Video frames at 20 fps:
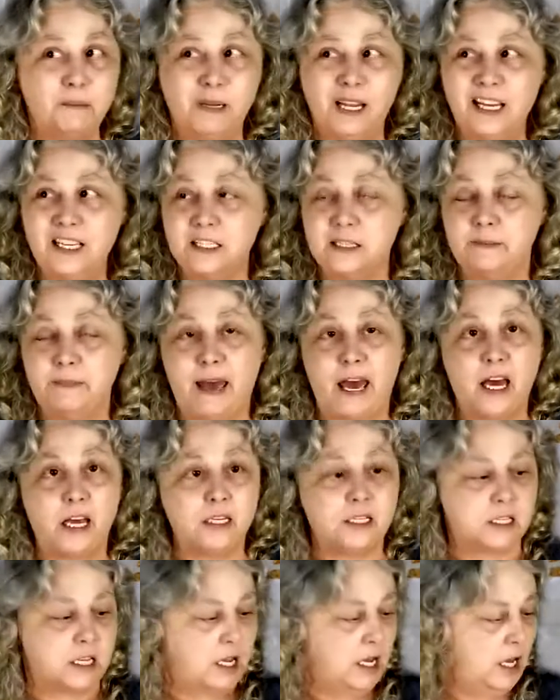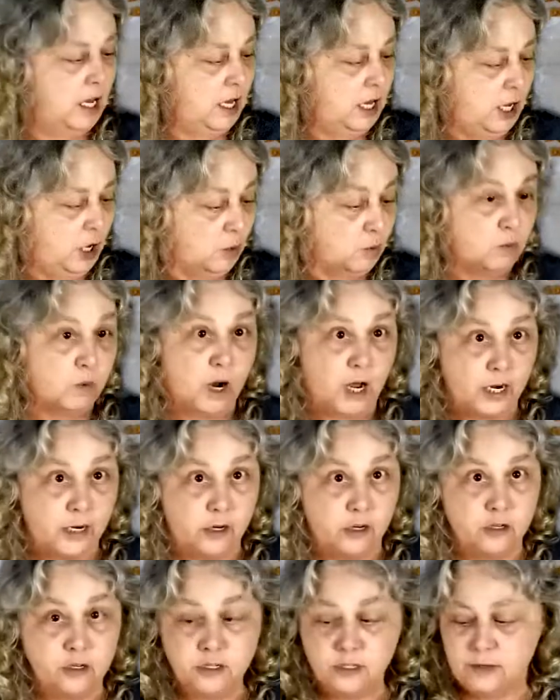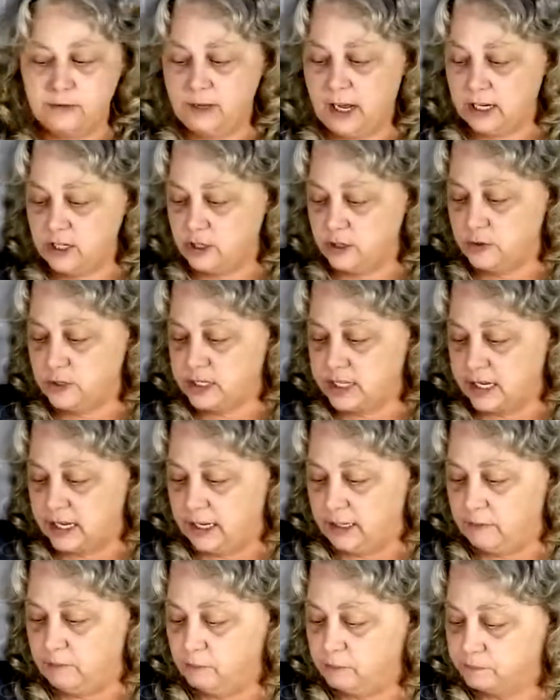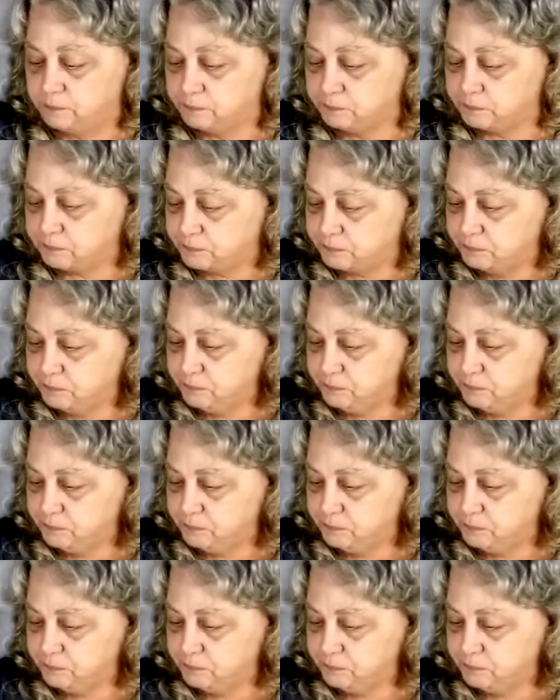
You can make placemats, runners, as you see.